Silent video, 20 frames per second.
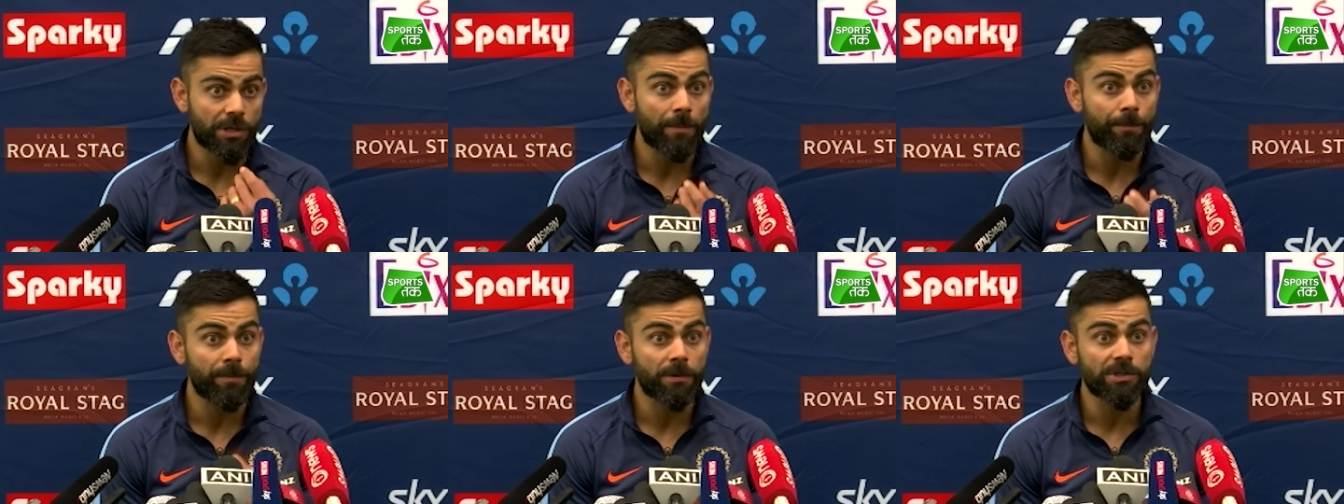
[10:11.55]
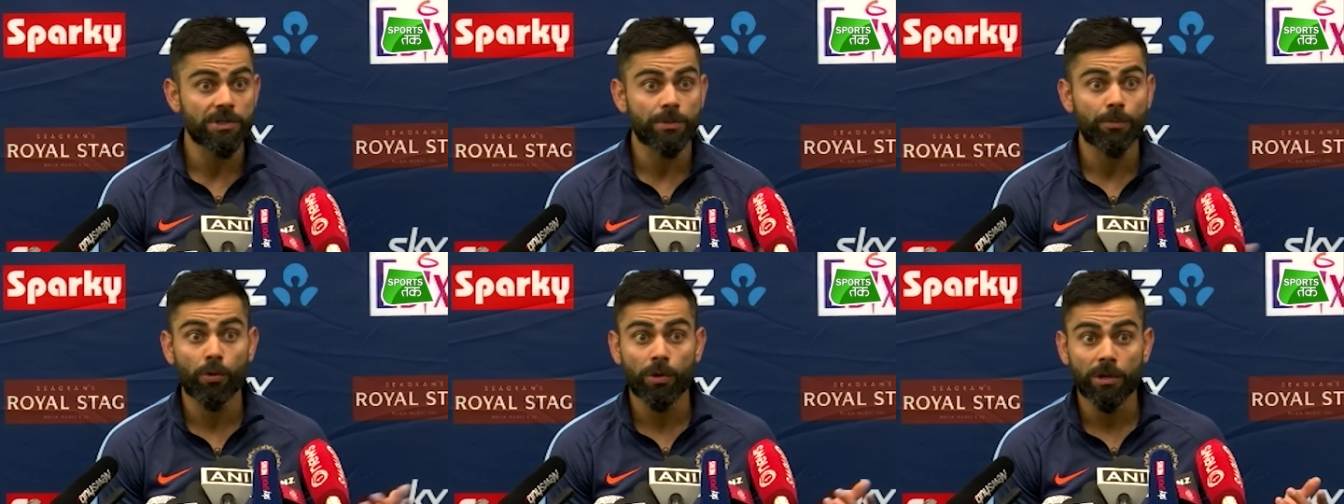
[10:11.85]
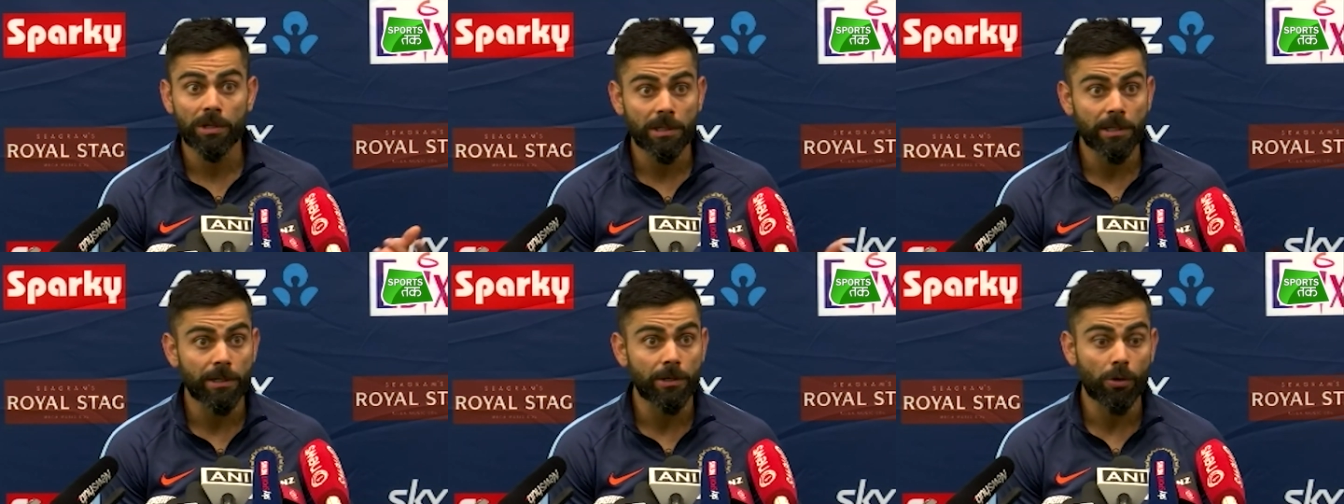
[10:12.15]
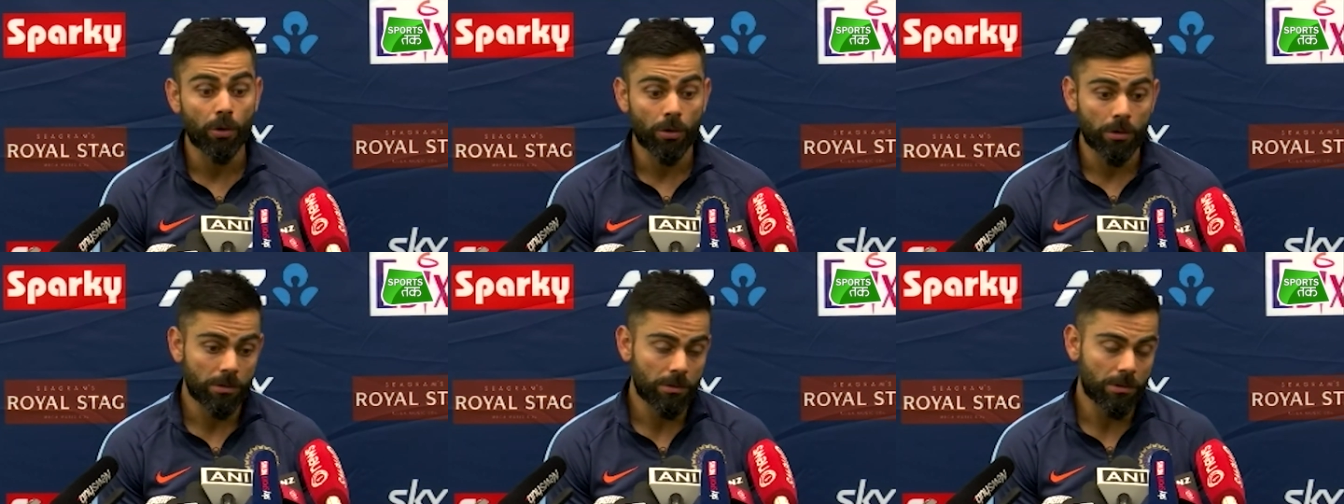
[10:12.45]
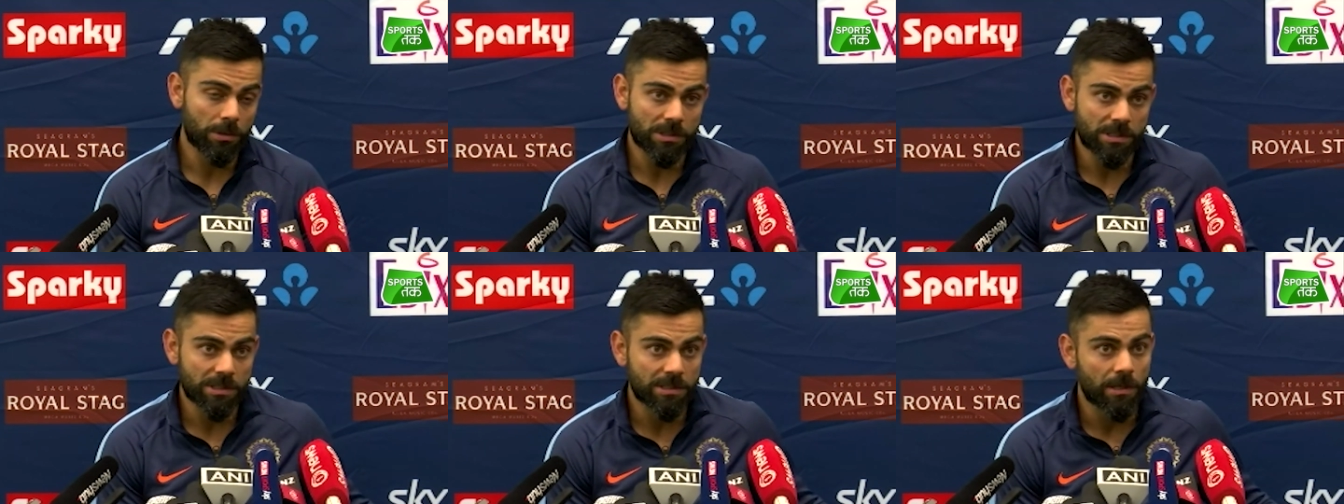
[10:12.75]
Championship or England, or
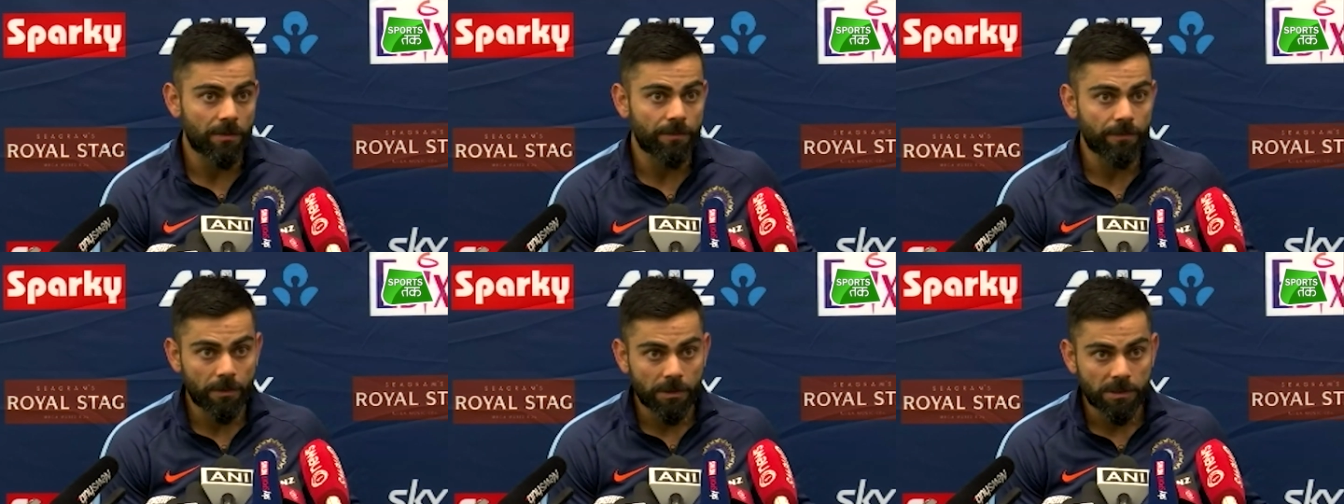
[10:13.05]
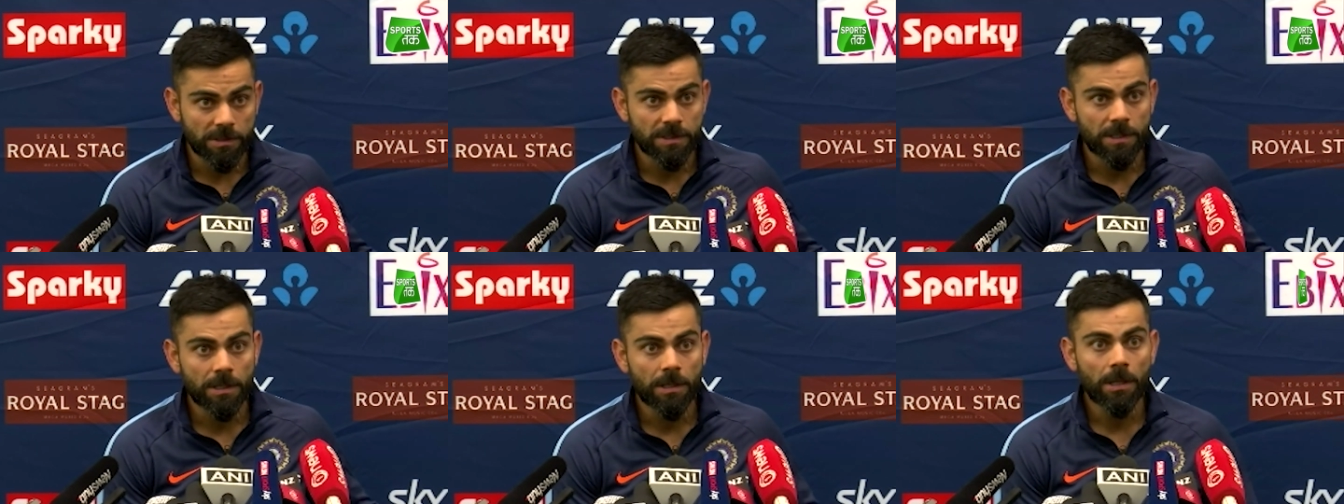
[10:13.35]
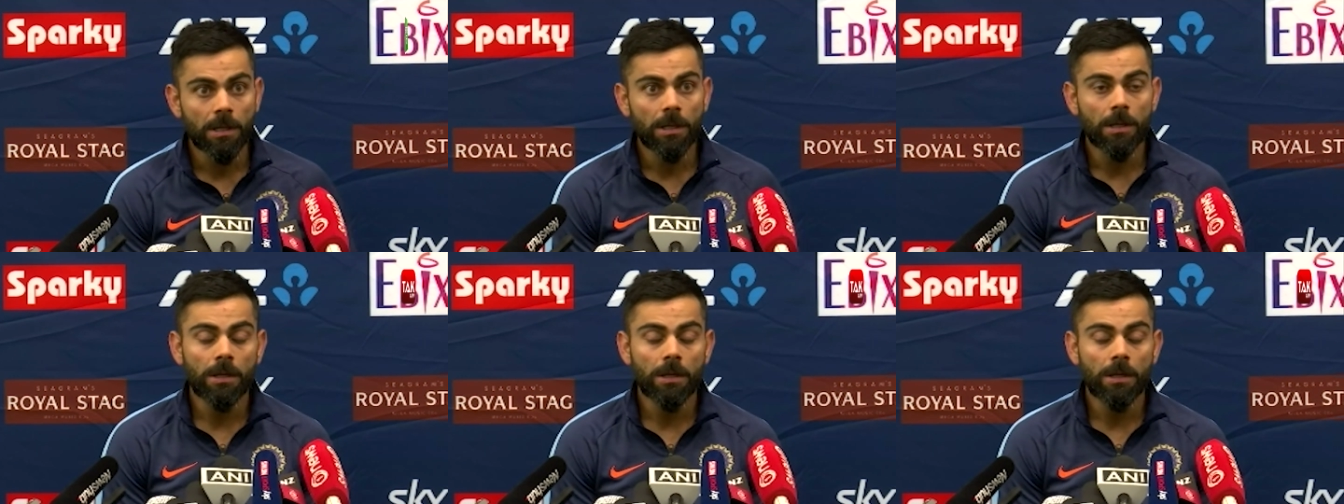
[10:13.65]
this is our first,